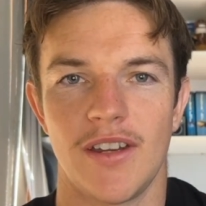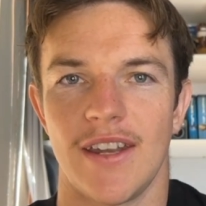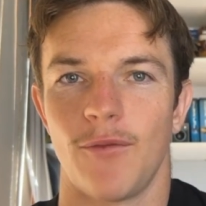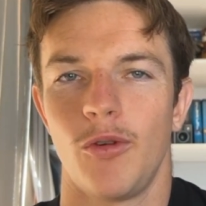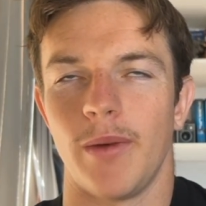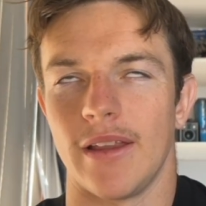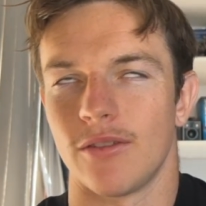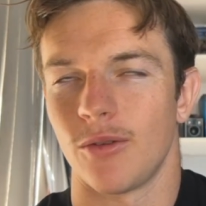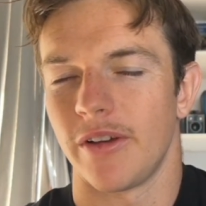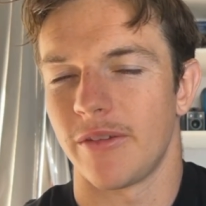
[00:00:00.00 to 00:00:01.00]
It never will be.
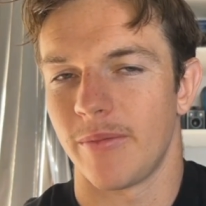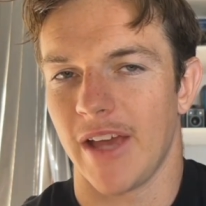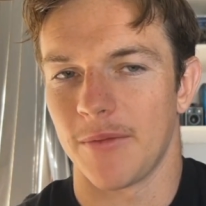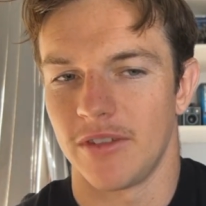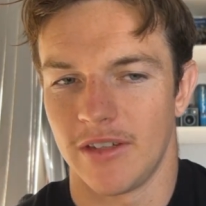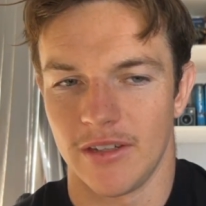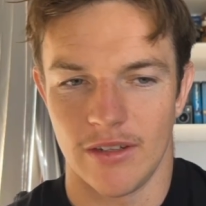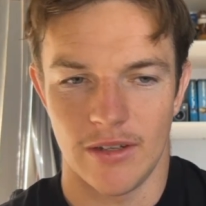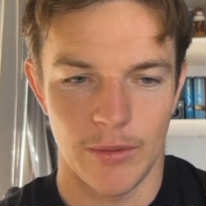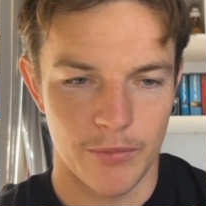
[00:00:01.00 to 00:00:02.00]
There's always gaps you
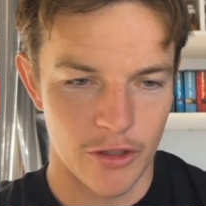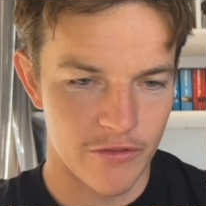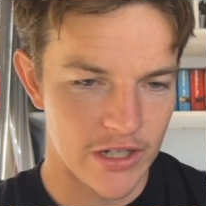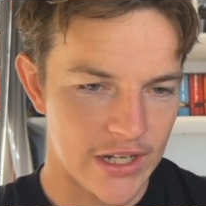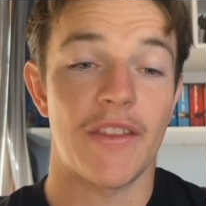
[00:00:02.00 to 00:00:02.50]
can improve on.